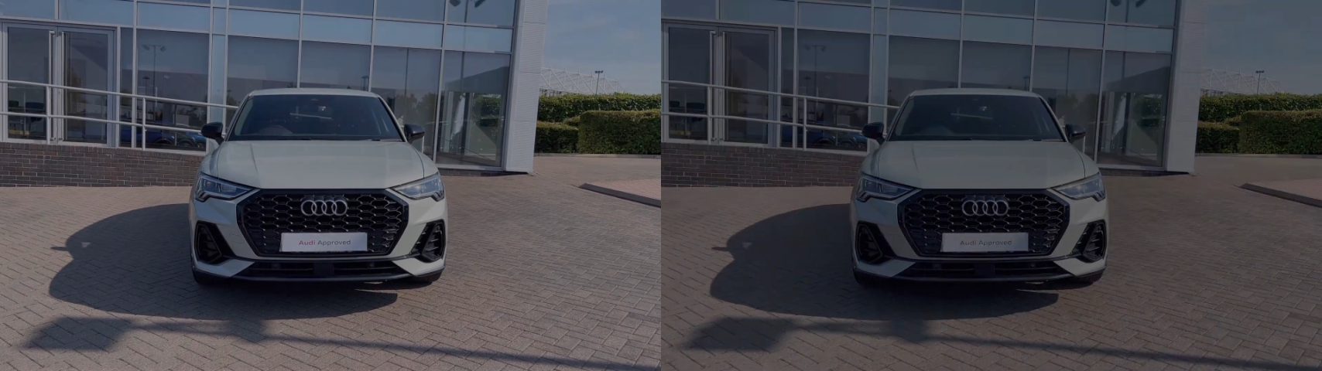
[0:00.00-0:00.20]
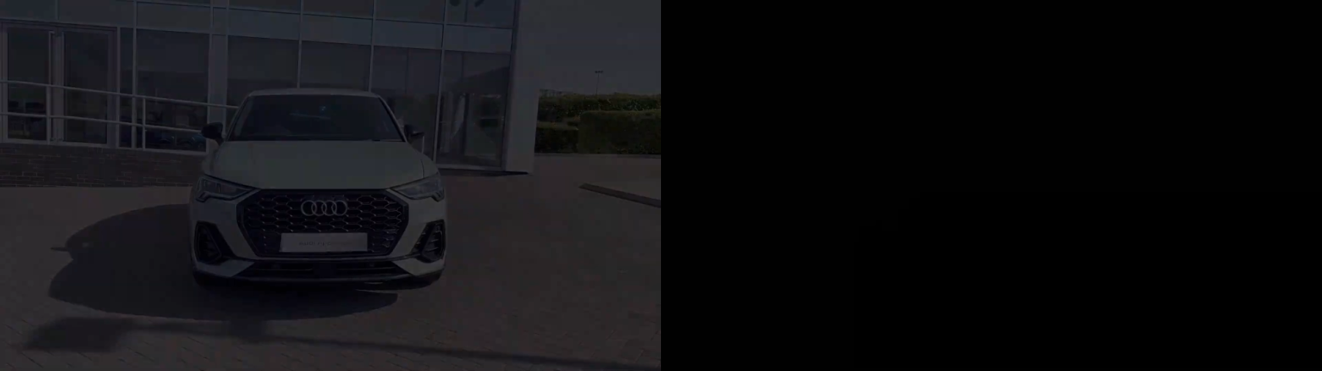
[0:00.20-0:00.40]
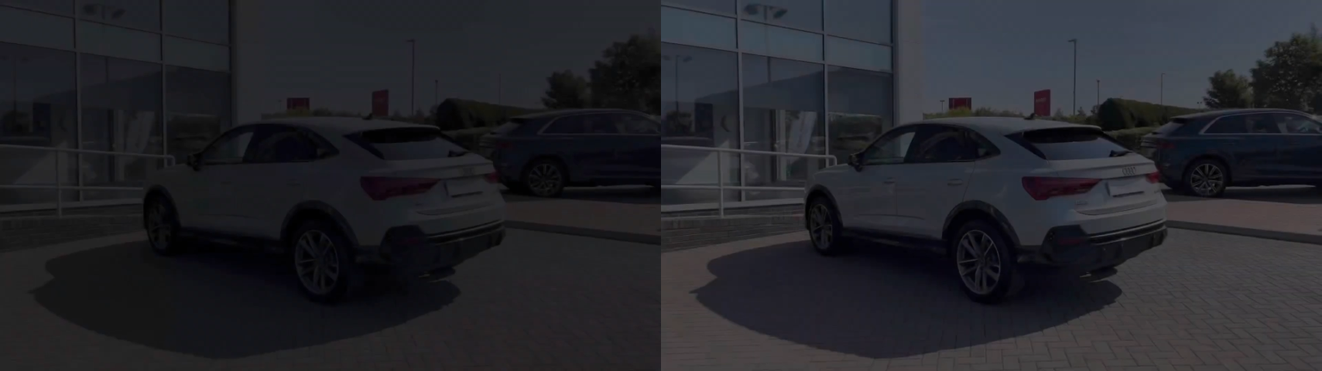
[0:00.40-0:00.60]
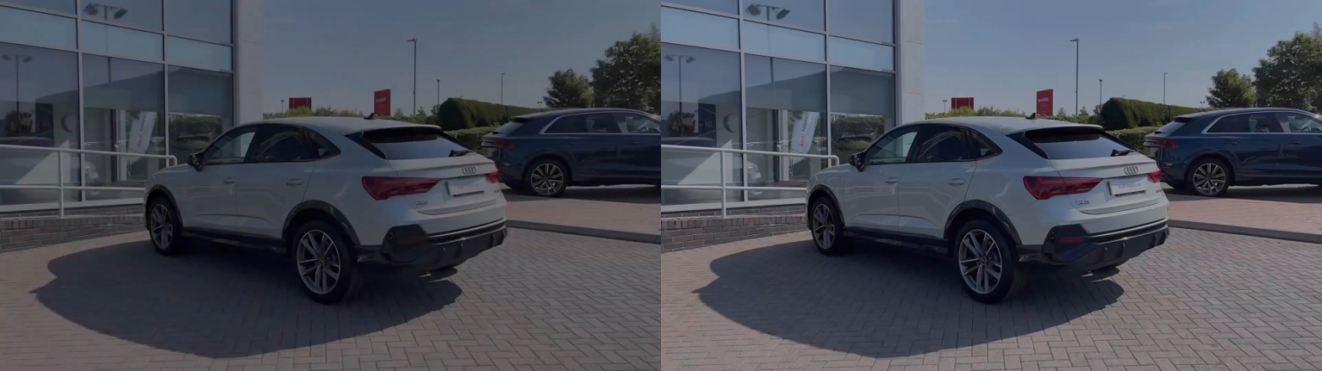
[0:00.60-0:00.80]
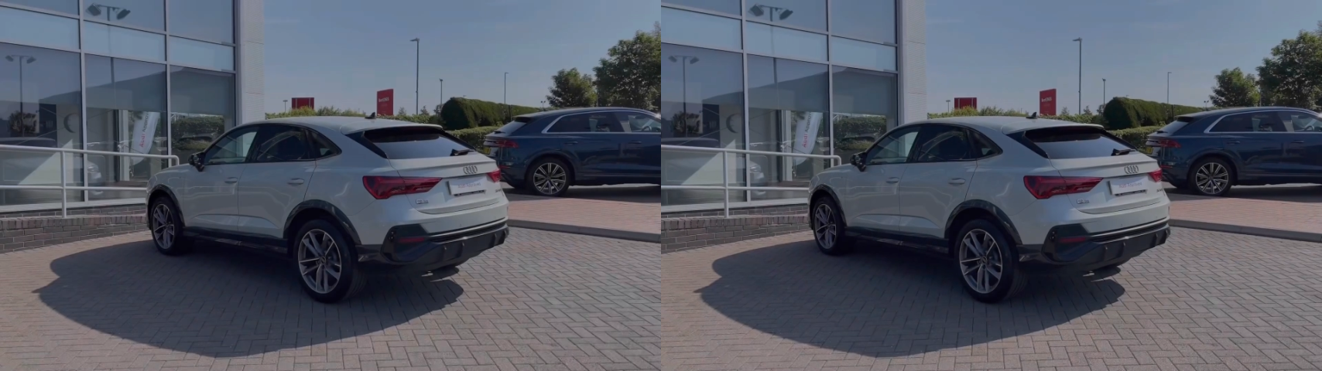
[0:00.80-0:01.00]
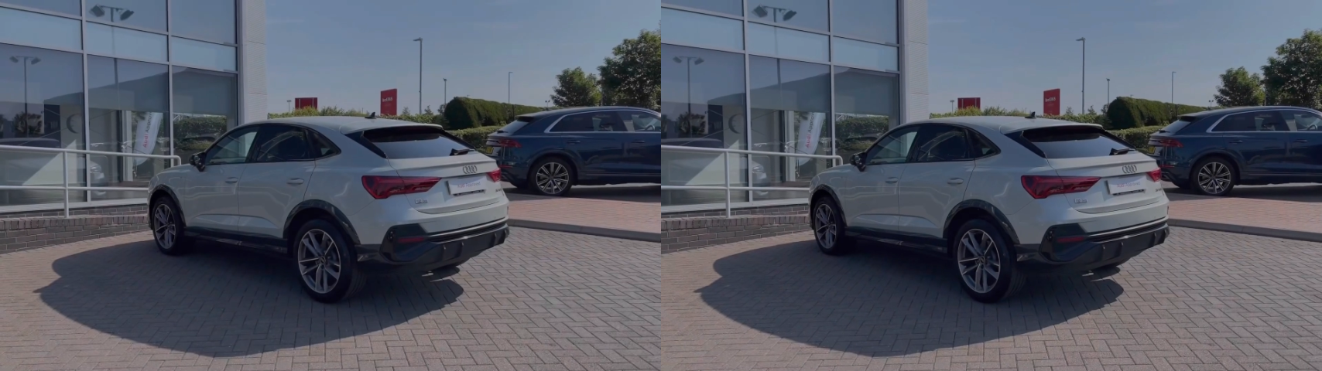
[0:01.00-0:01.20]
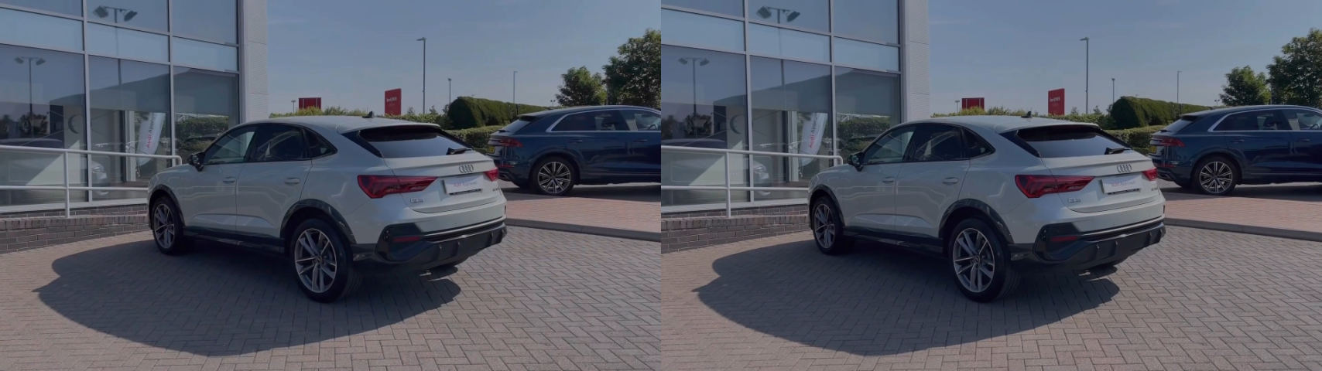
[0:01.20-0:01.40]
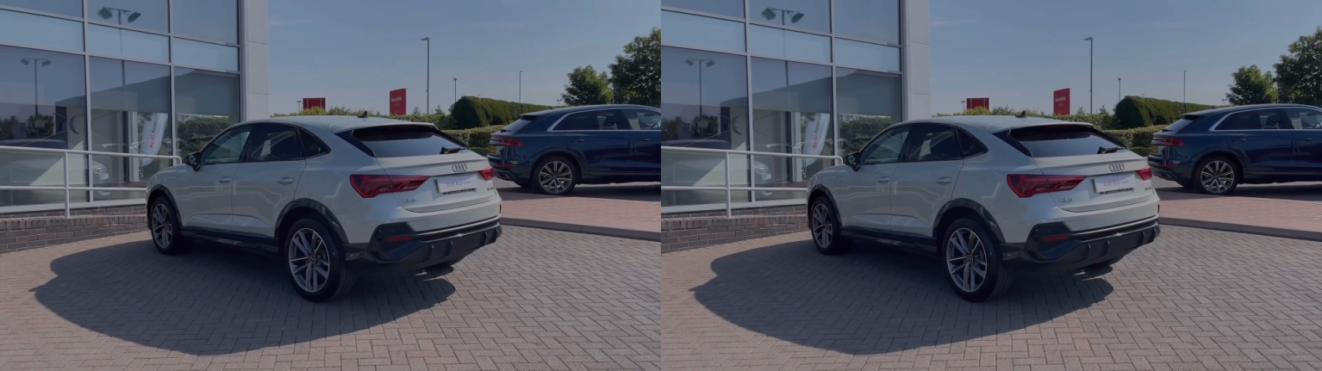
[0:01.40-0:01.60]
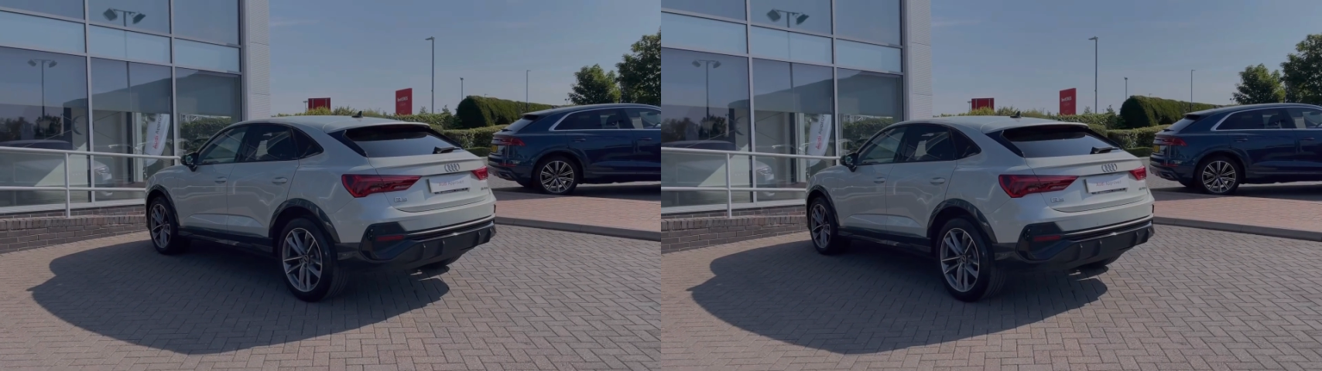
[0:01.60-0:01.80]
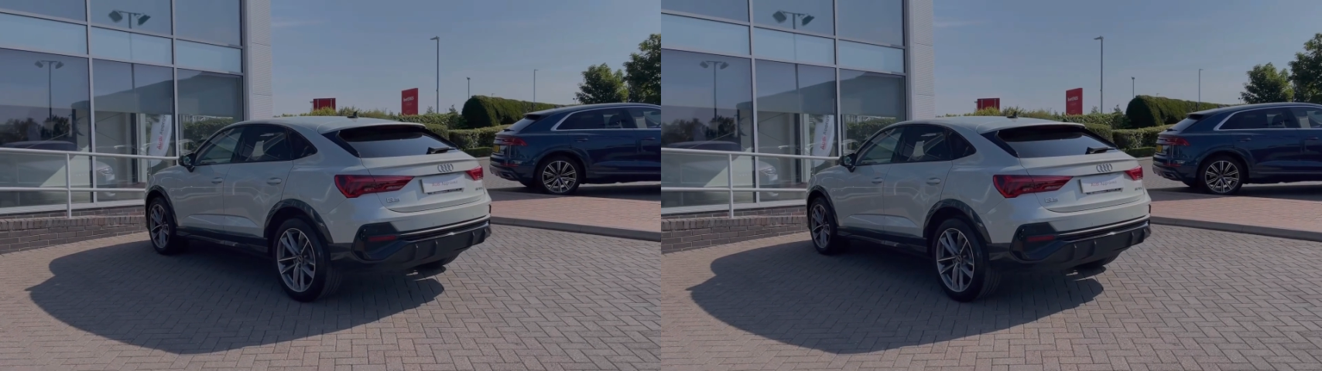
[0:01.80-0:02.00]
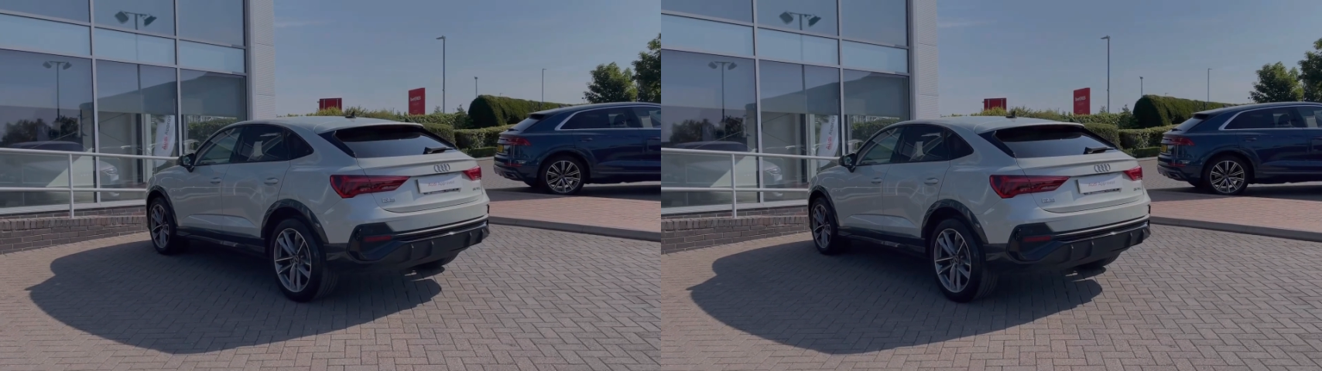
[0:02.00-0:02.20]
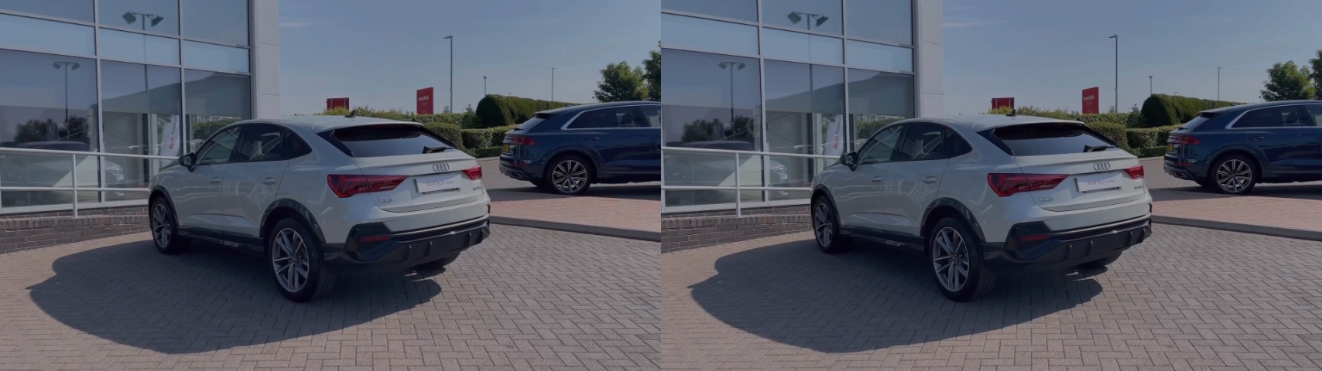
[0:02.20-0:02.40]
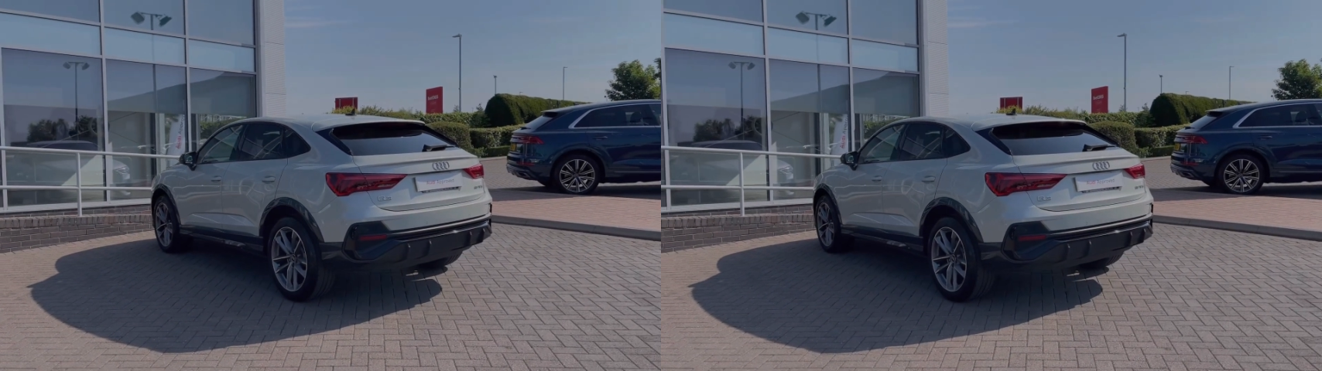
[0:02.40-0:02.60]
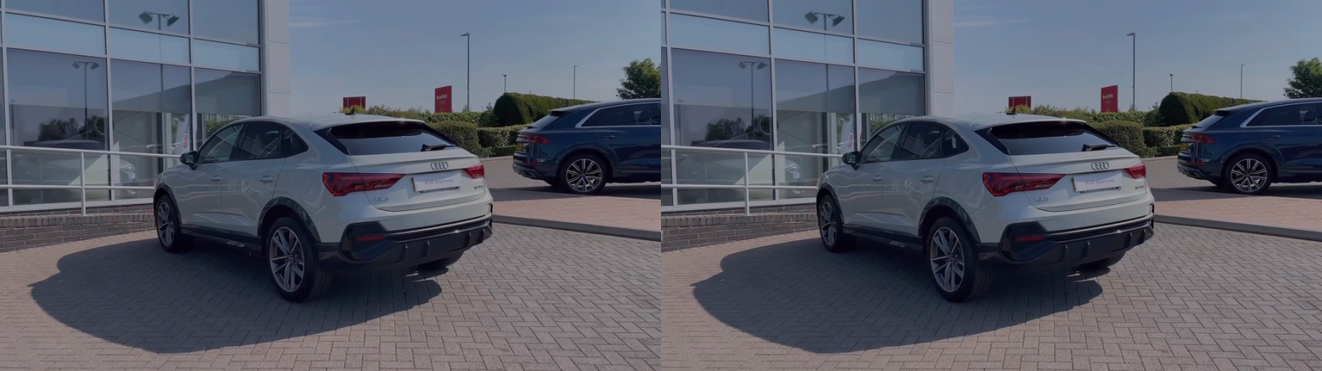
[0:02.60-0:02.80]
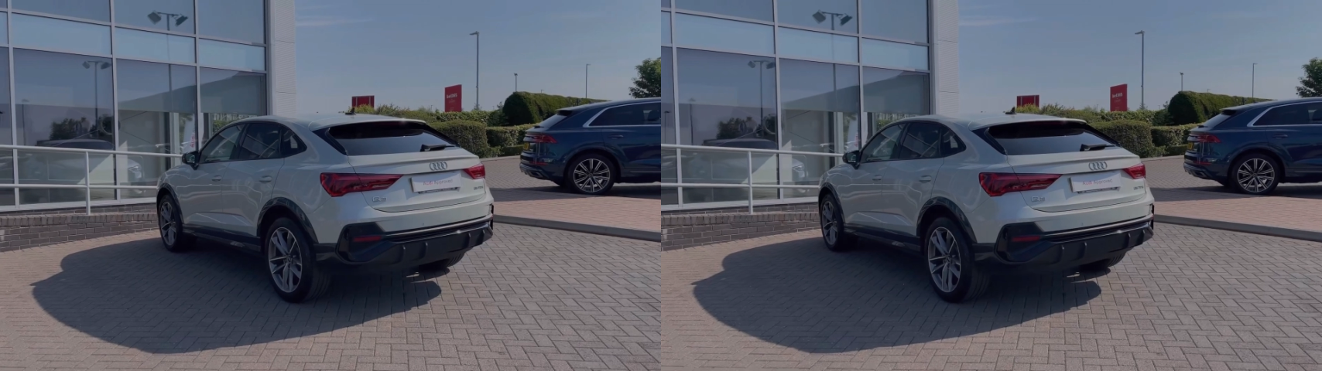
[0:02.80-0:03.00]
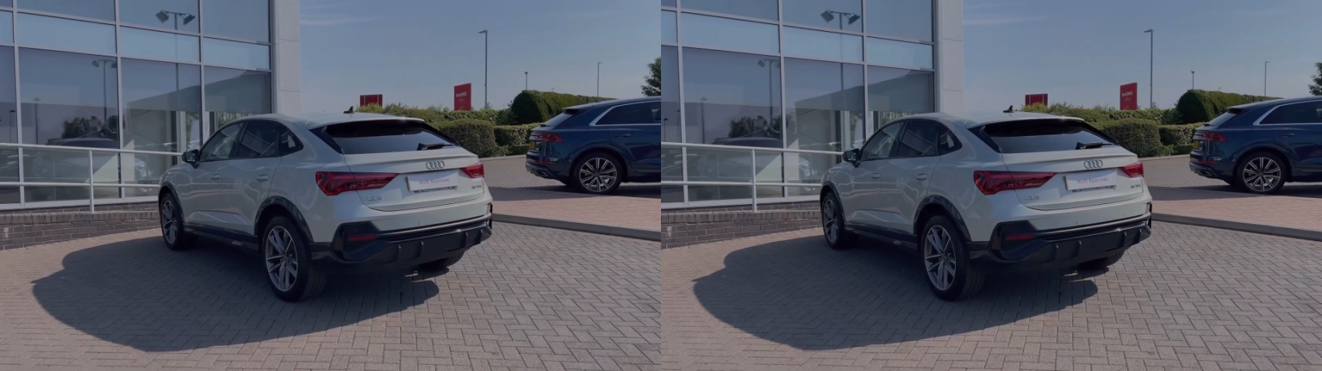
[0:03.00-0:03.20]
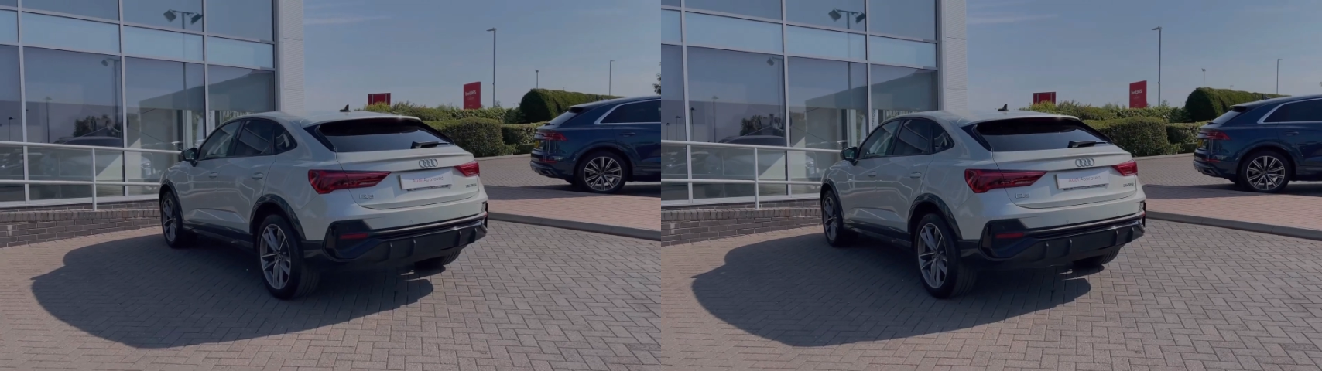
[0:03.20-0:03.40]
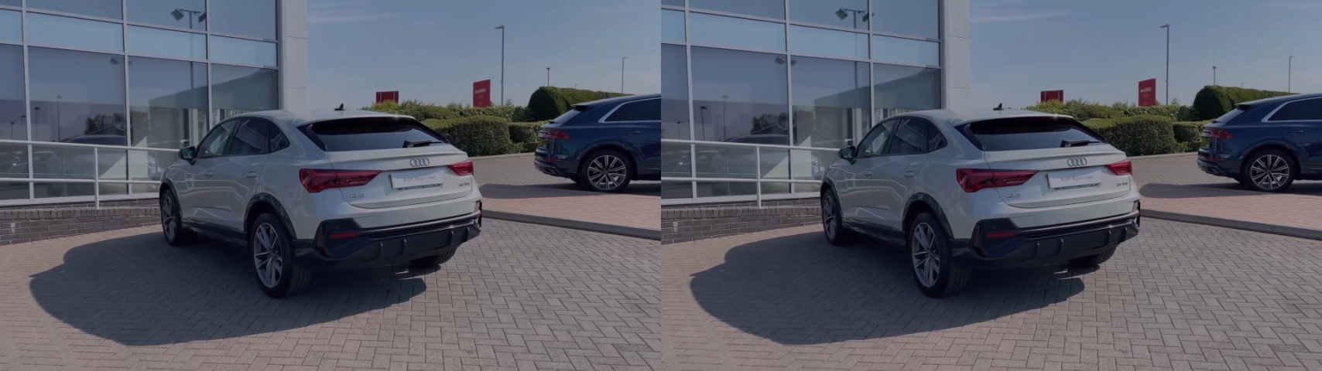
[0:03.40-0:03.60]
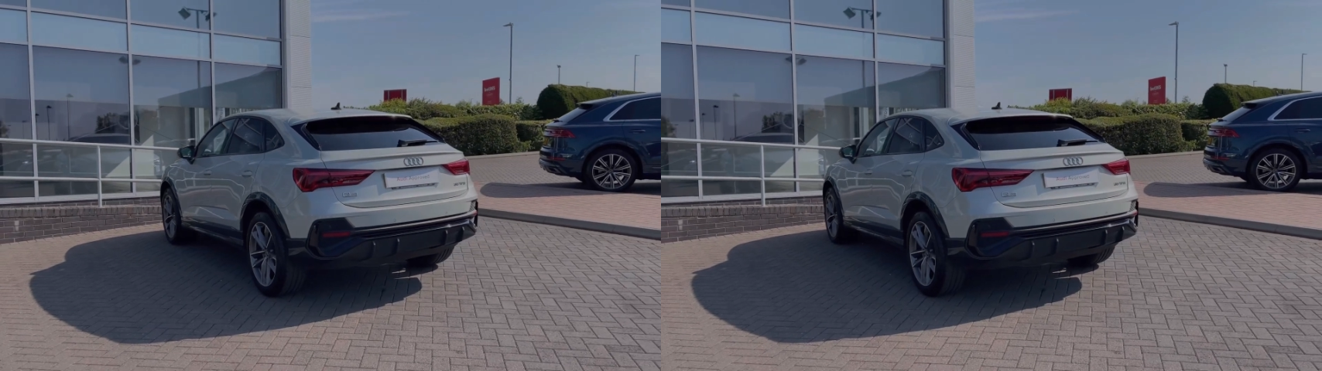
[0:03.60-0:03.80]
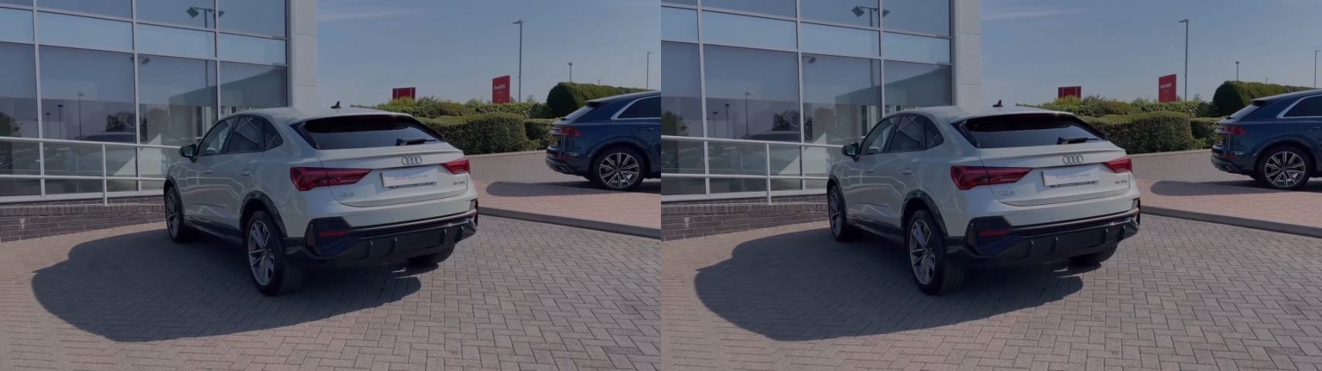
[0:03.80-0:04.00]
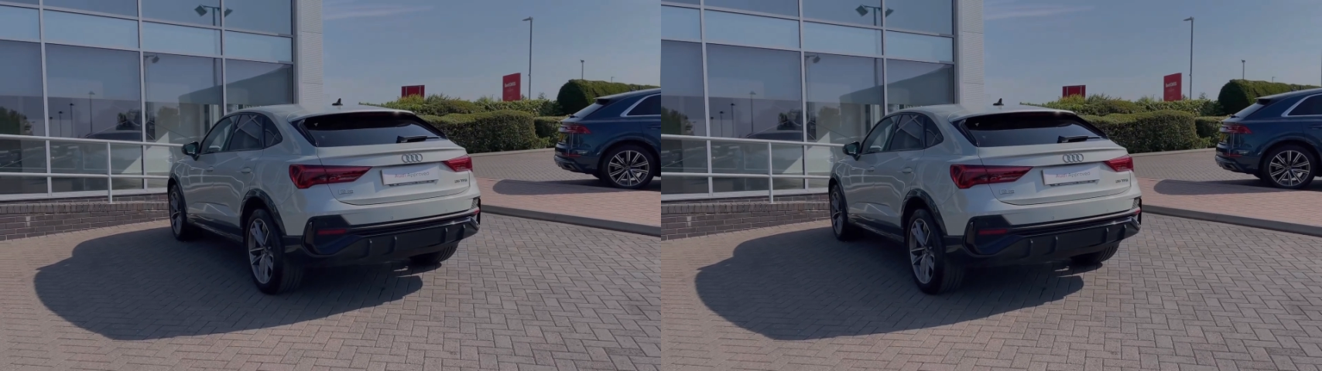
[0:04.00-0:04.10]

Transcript: (no speaker visible)